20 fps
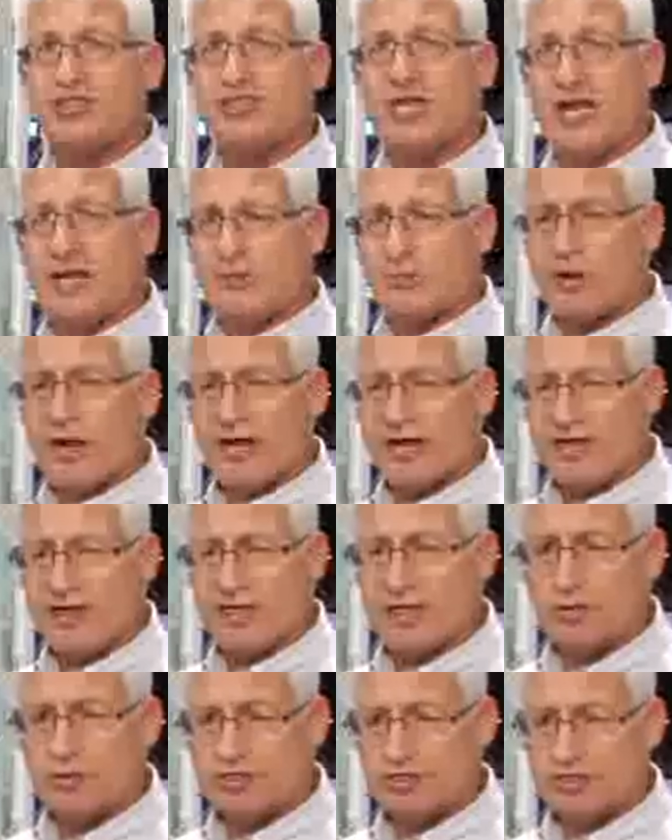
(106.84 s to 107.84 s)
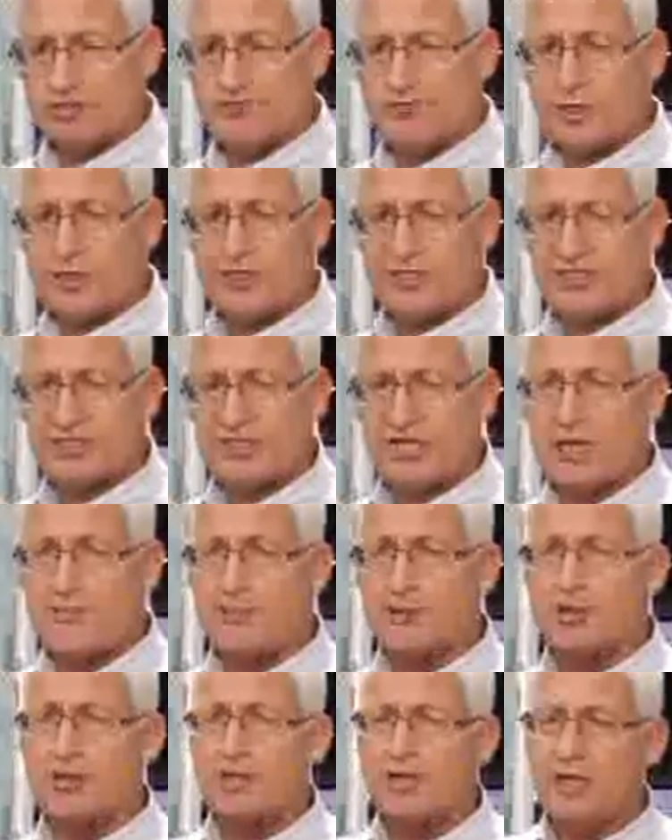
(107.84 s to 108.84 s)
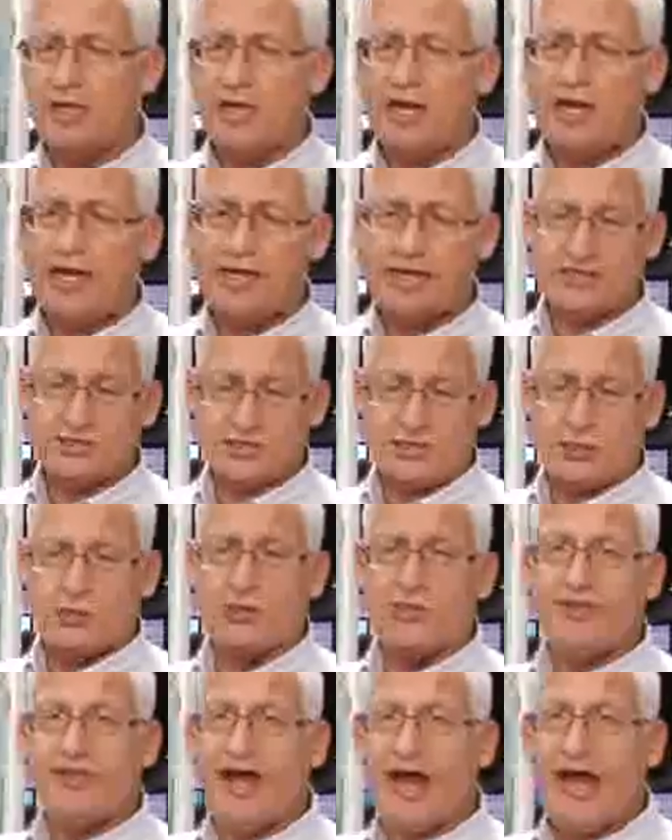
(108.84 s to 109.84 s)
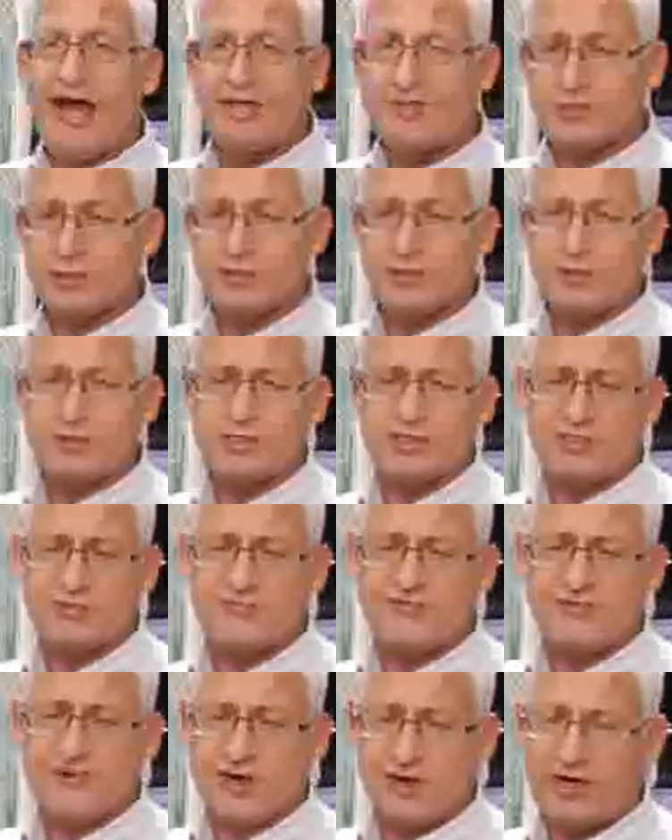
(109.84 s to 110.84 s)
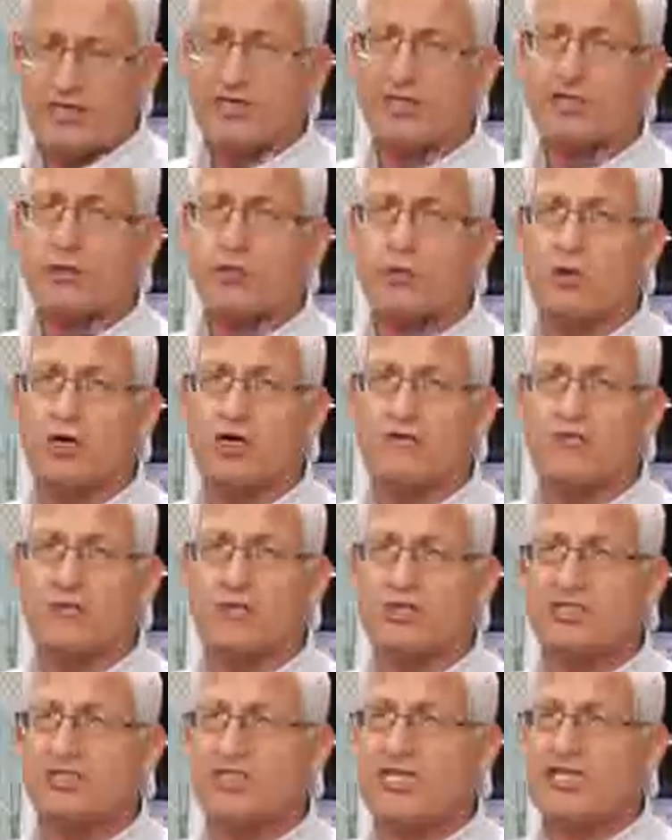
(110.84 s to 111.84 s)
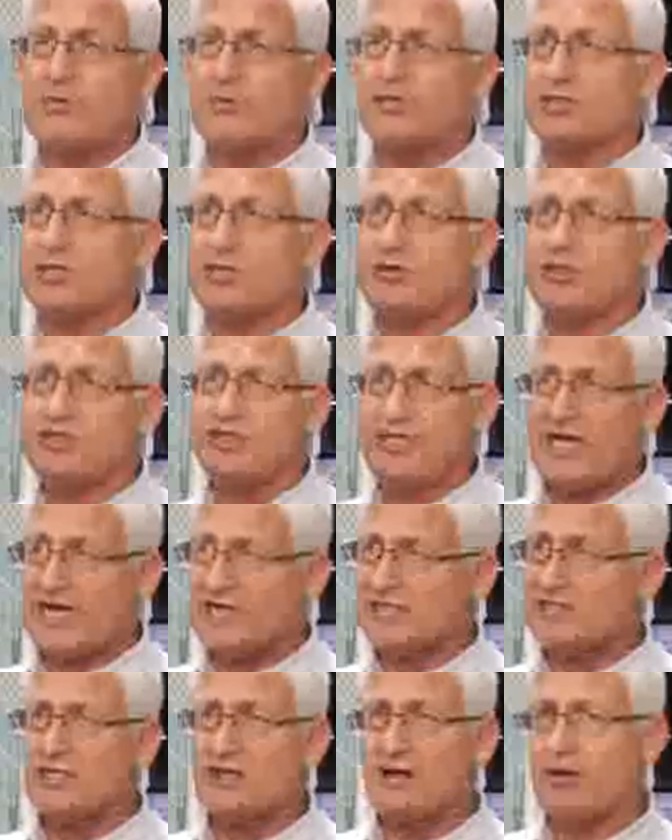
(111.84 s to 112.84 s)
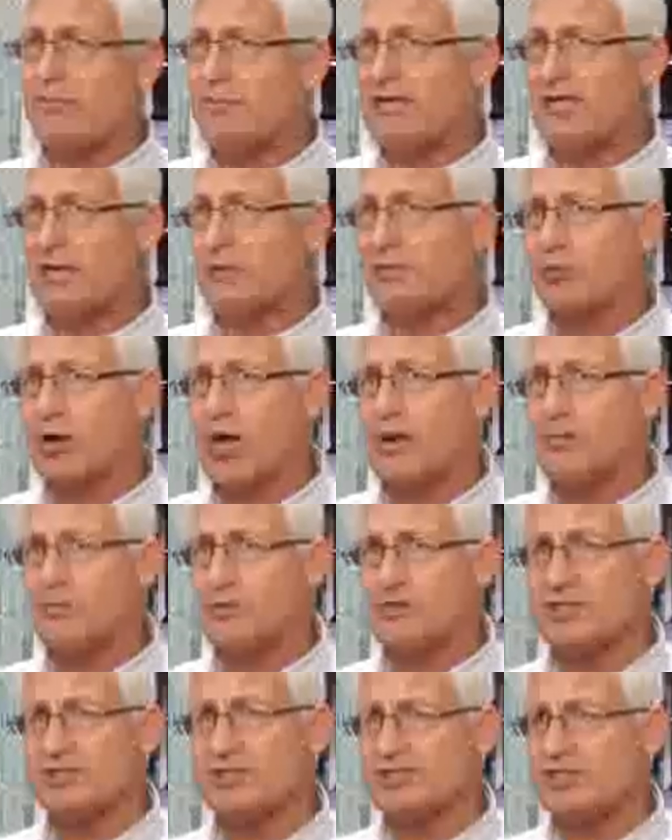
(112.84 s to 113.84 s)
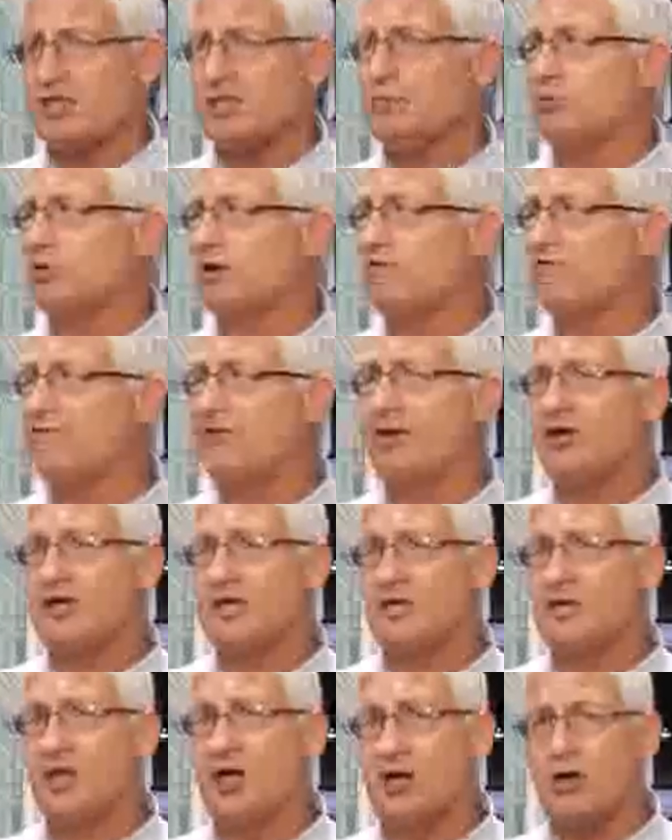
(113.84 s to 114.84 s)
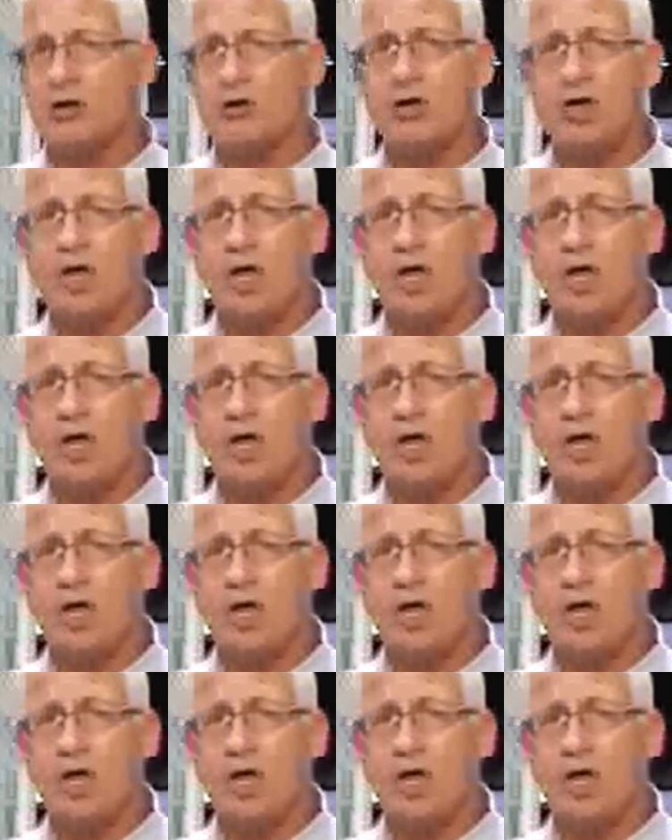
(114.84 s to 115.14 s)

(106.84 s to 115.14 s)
shape right here, which is very simple, and it's doing that to it, which is very little work for a seamer. So the chances of there being a problem with the seamer are very low